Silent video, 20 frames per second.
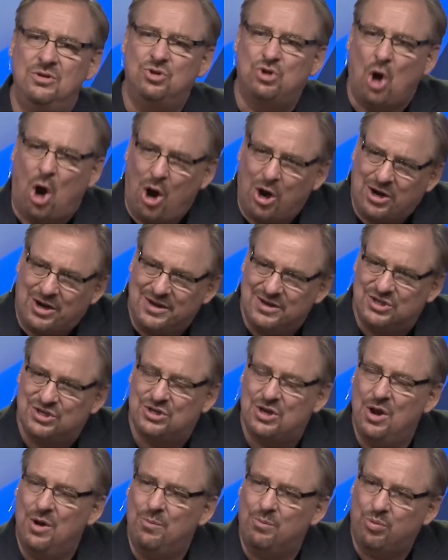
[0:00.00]

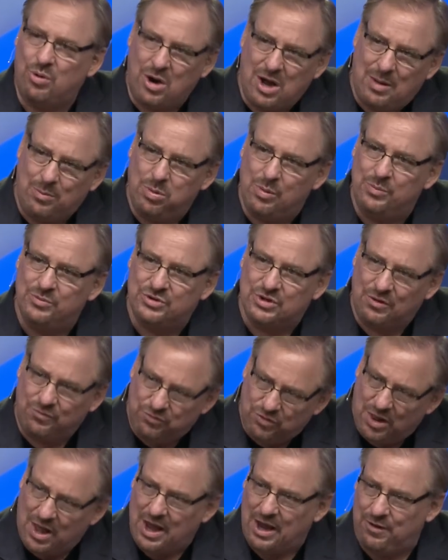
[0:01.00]
darkest problems
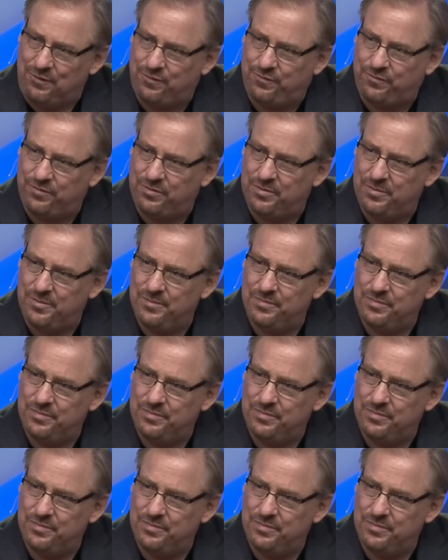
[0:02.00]
of life.